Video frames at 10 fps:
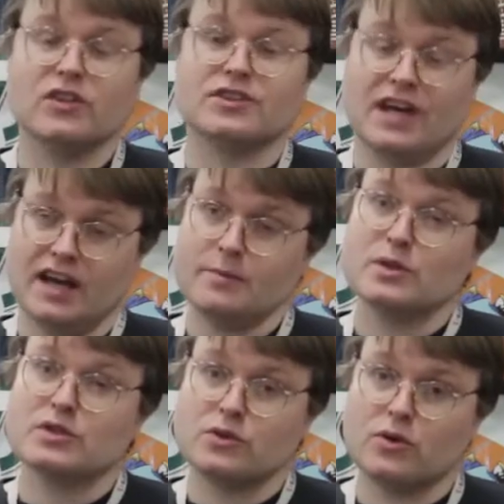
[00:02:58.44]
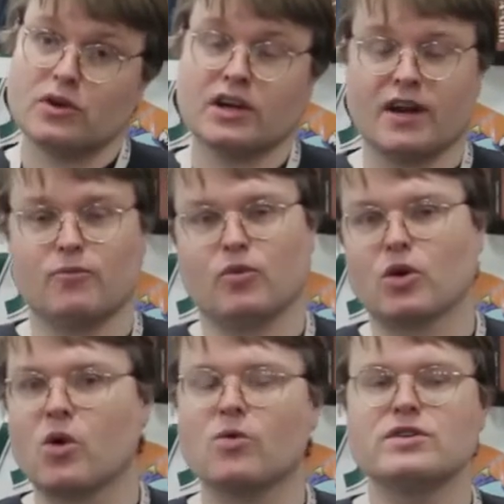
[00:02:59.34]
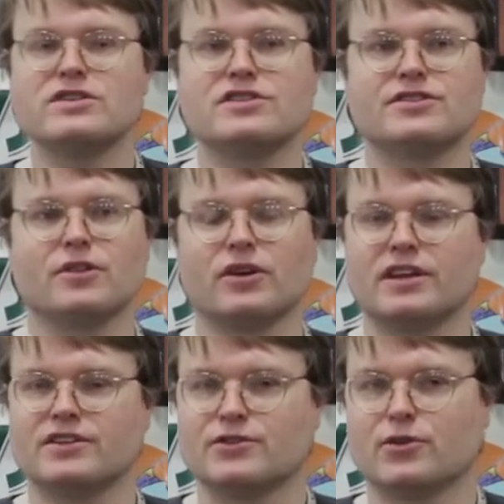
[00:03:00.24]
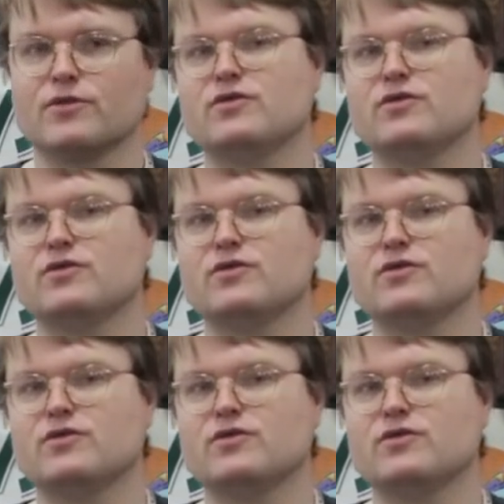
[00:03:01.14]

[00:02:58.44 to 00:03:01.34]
all the time in the store, and we're always looking to sort